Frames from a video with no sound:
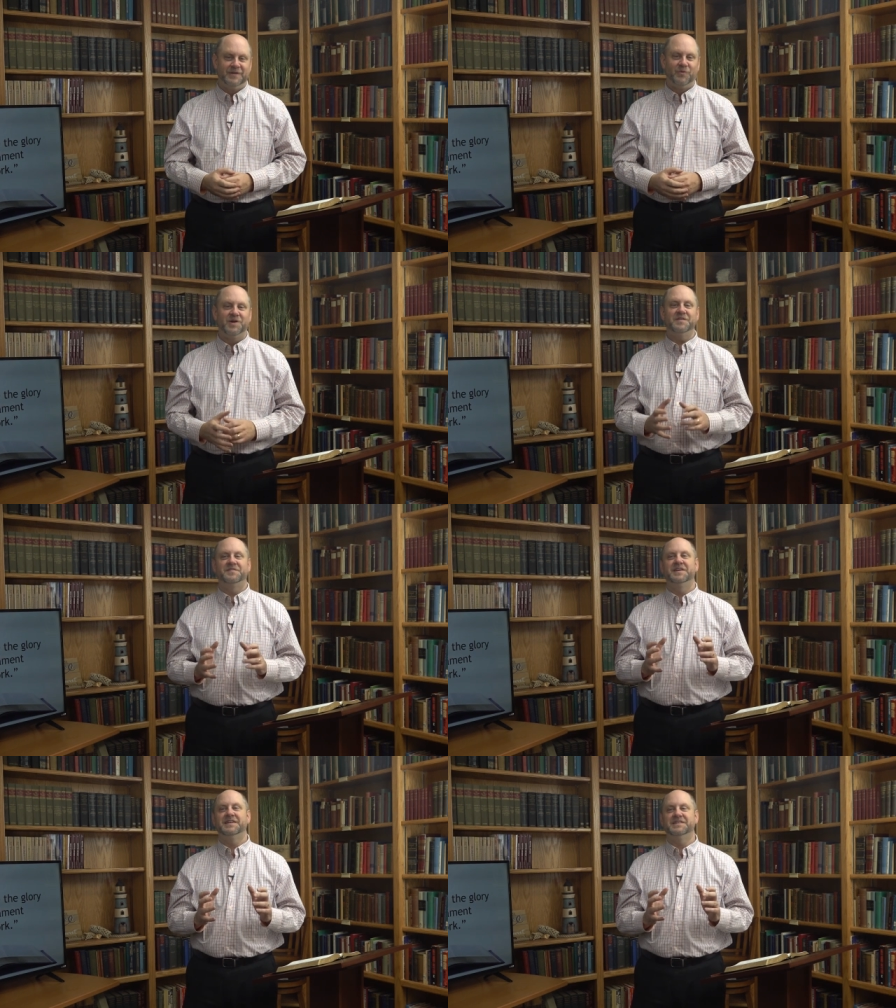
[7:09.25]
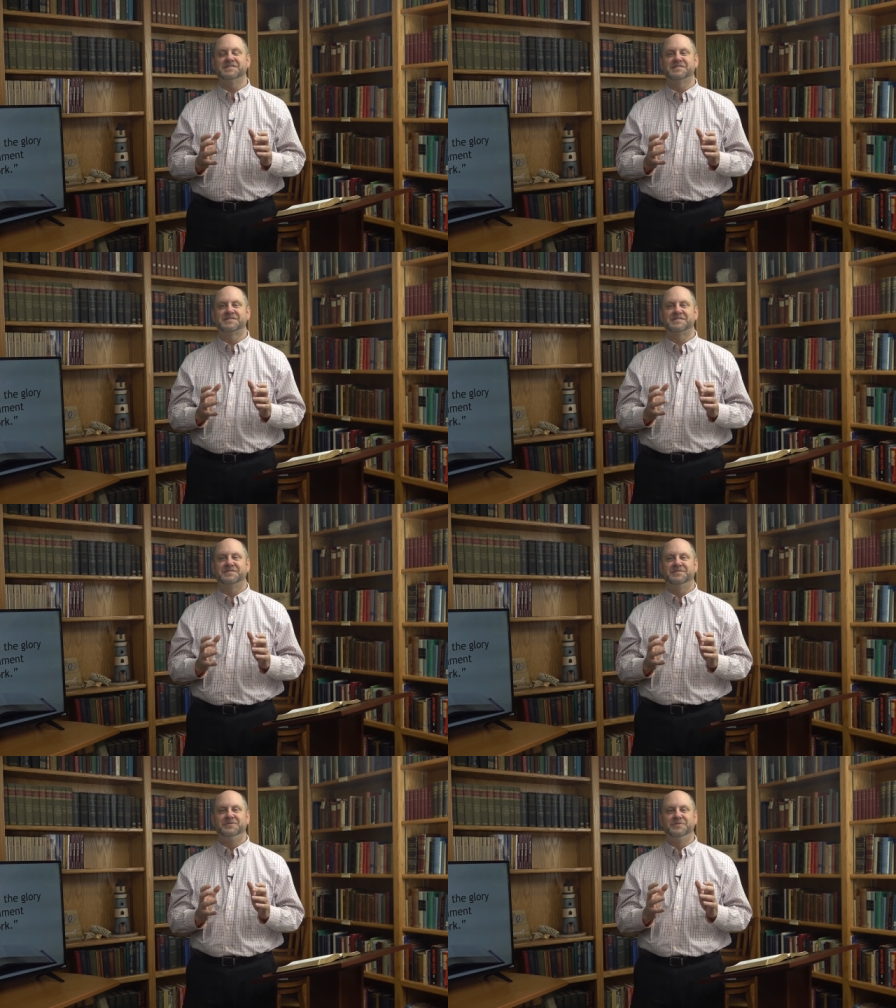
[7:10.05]
What if it is
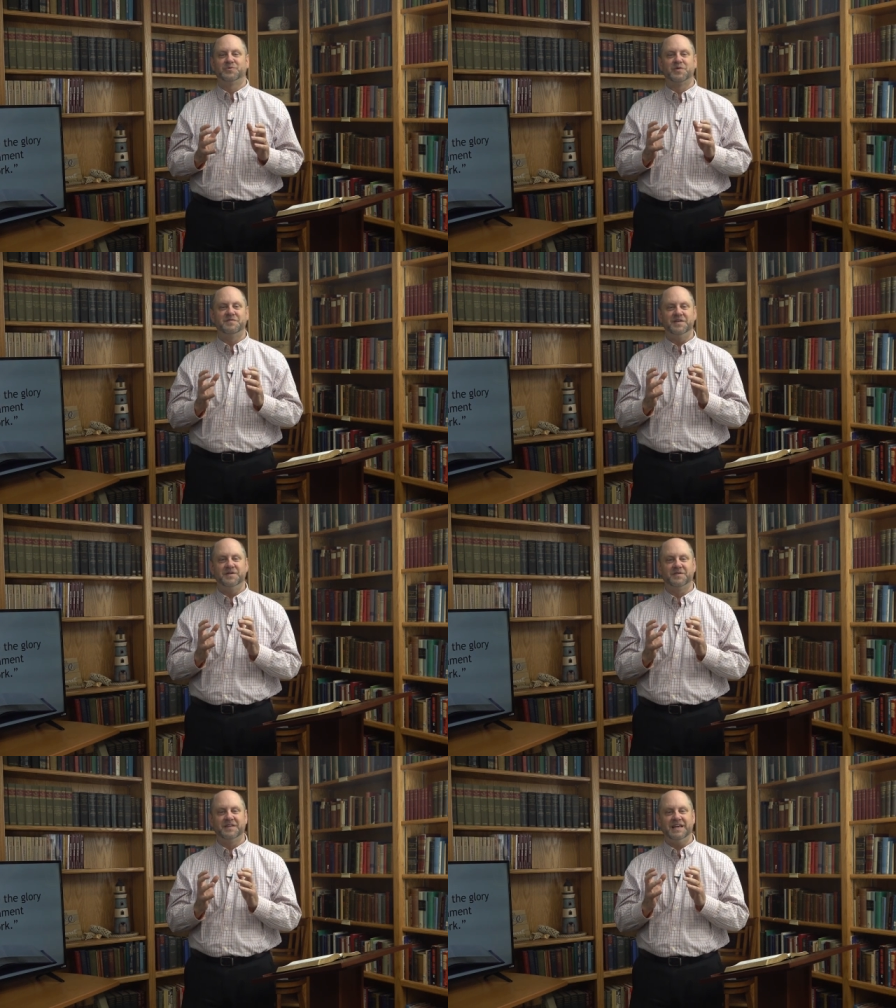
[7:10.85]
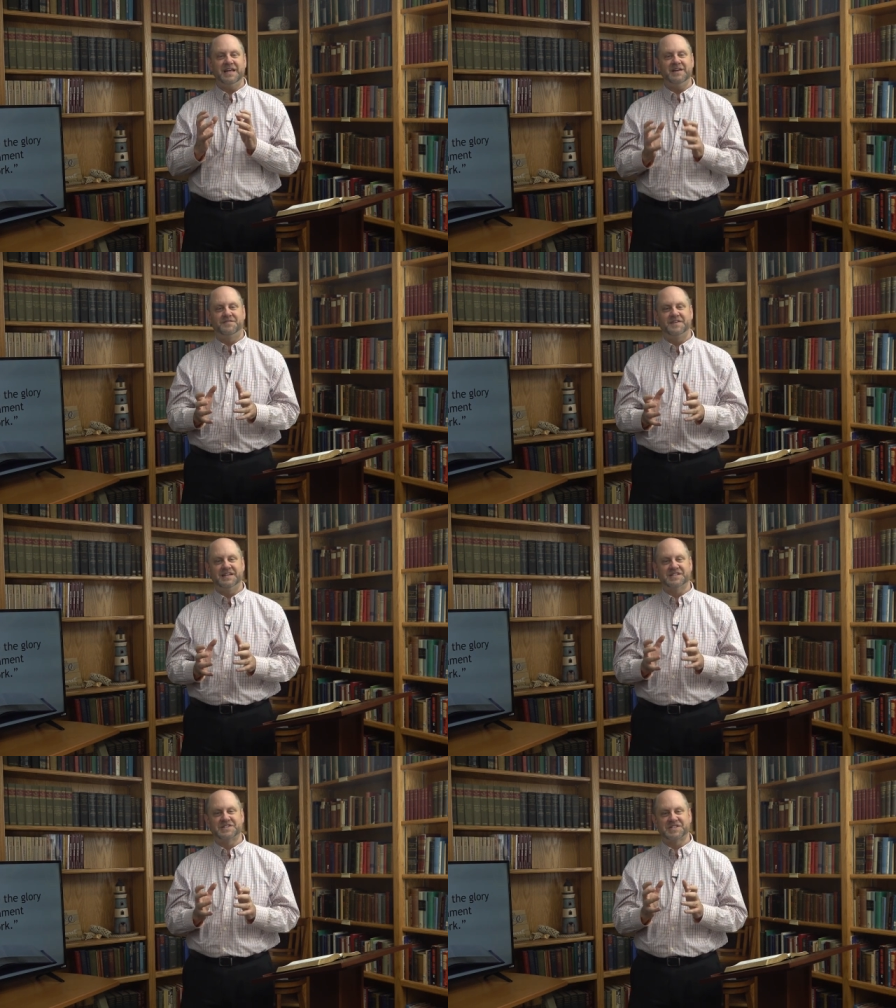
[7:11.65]
to reveal the
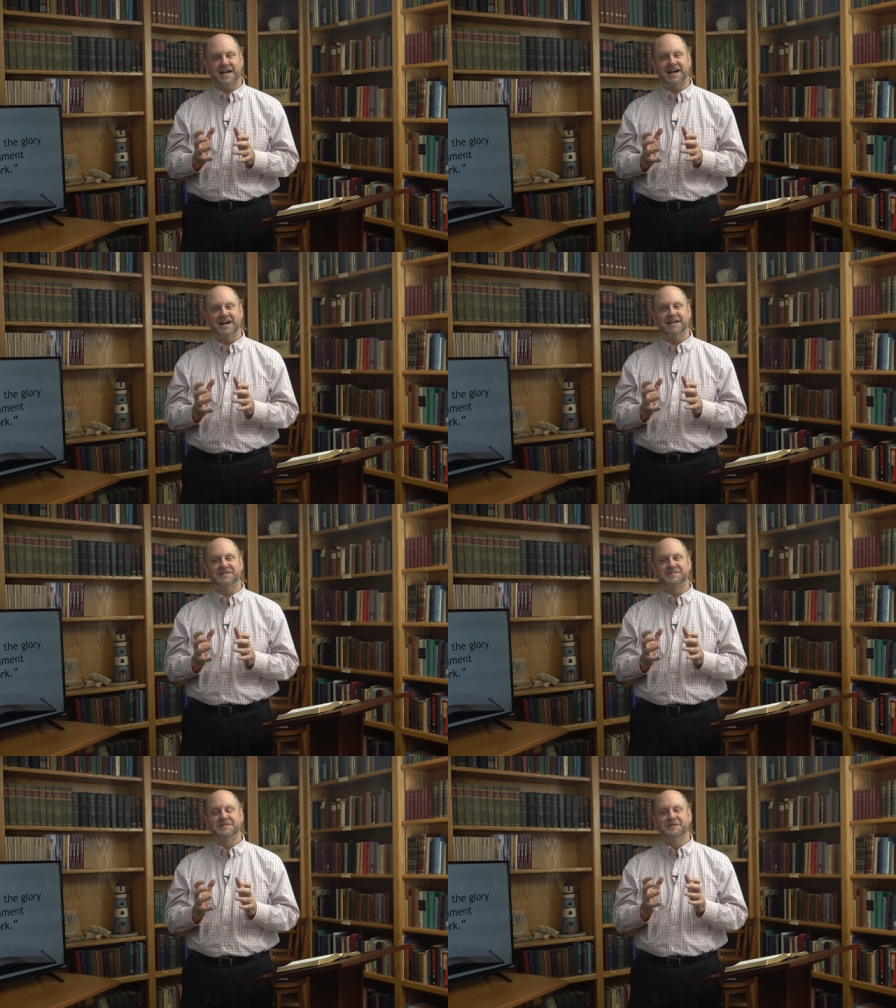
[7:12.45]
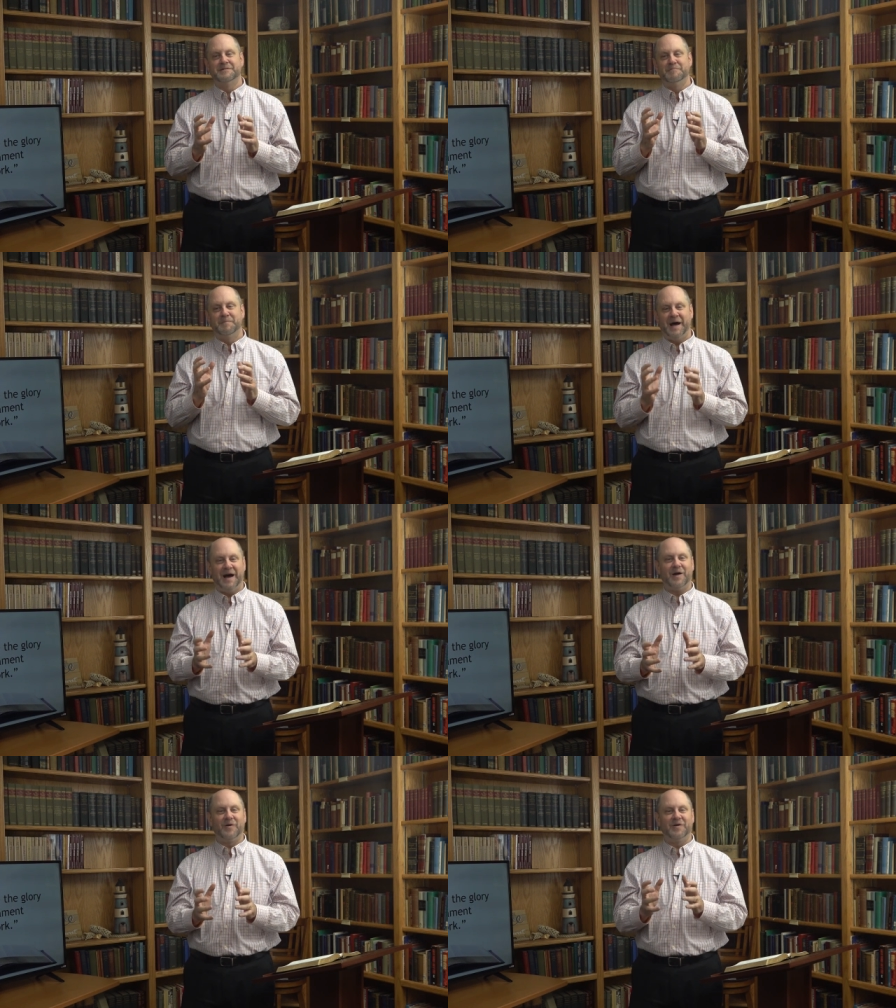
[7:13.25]
infinite size,
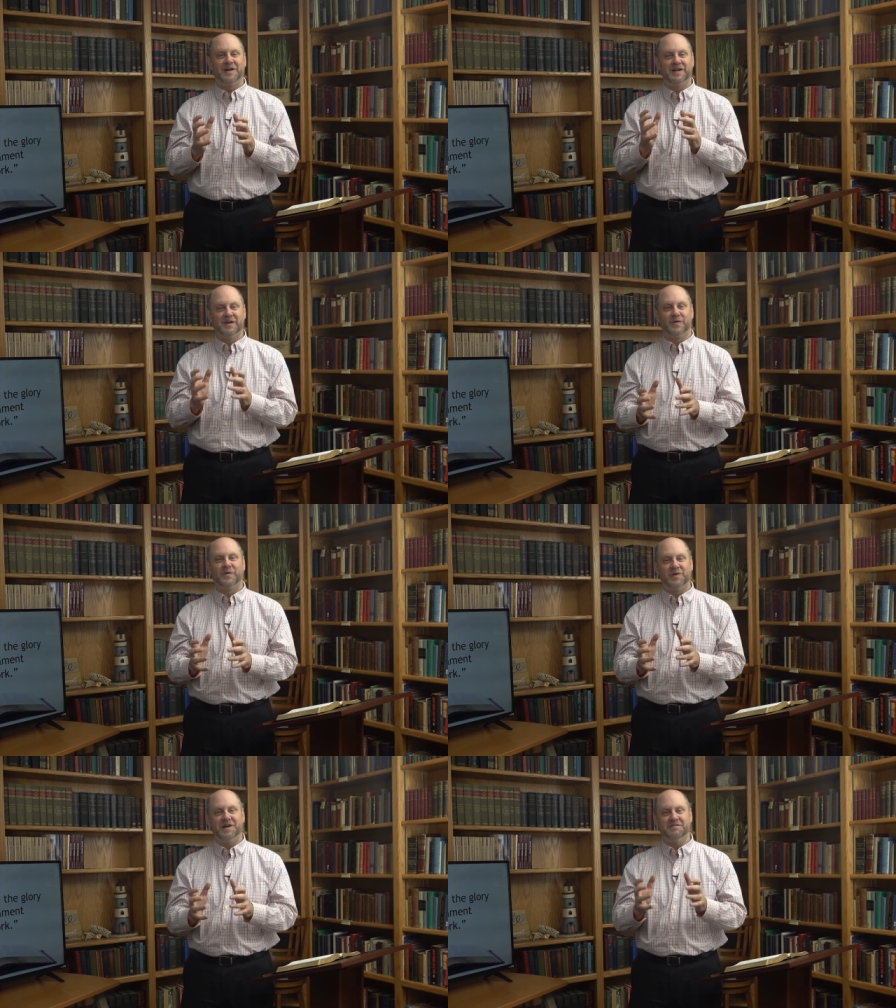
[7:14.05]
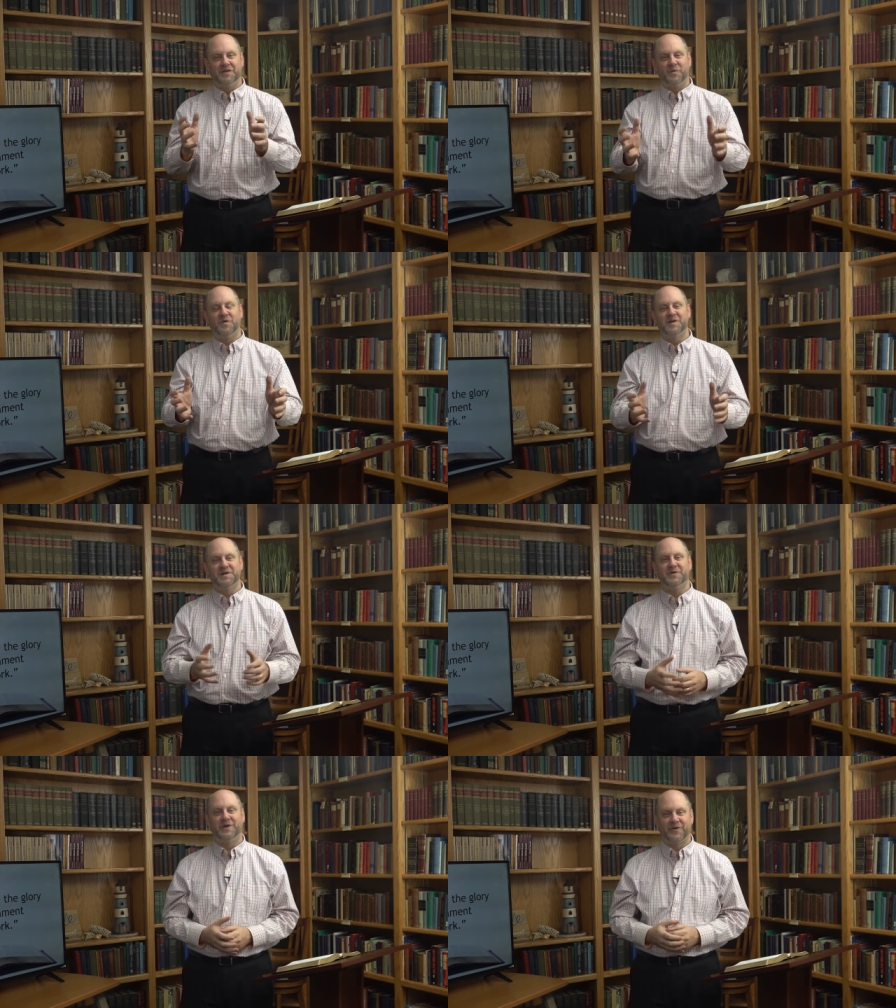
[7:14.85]
power, and glory of the
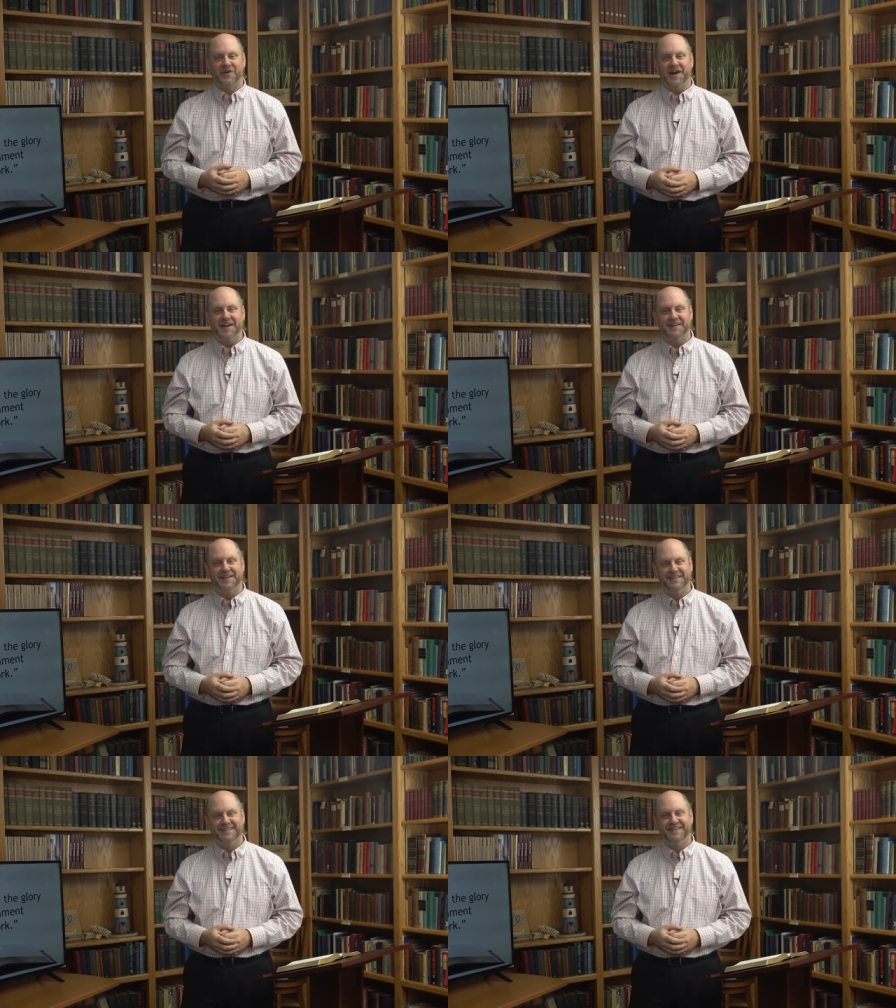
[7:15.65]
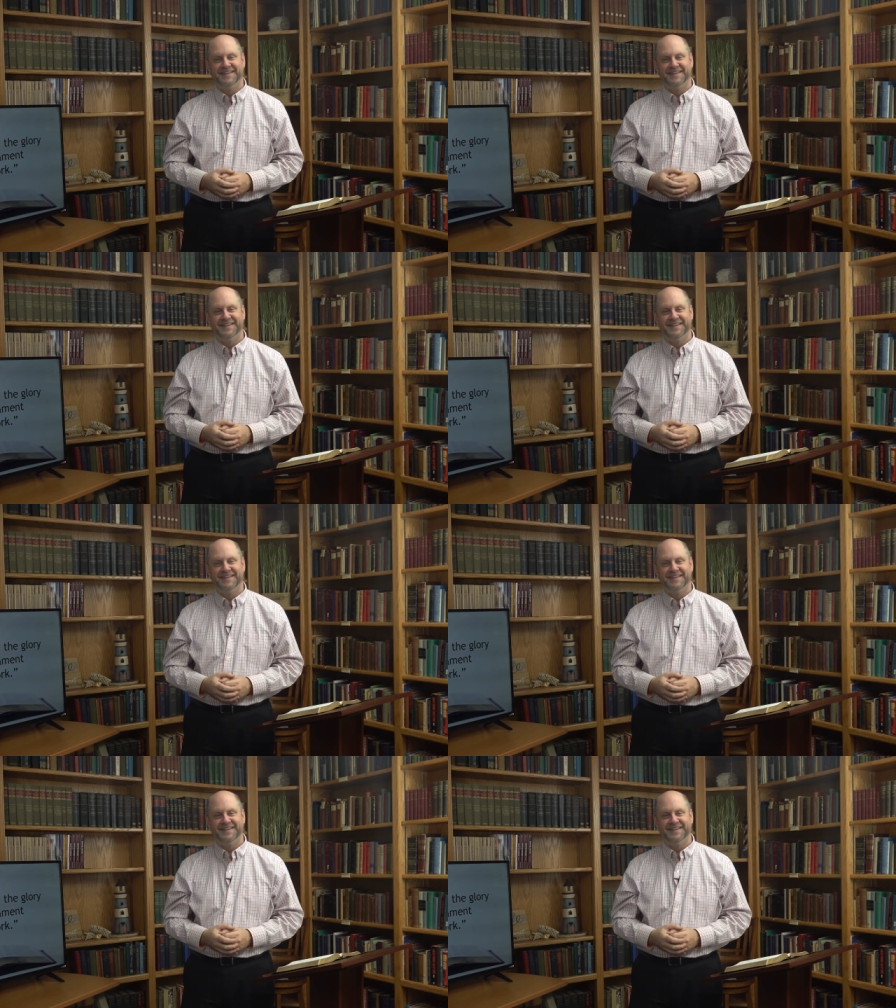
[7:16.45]
one who created it?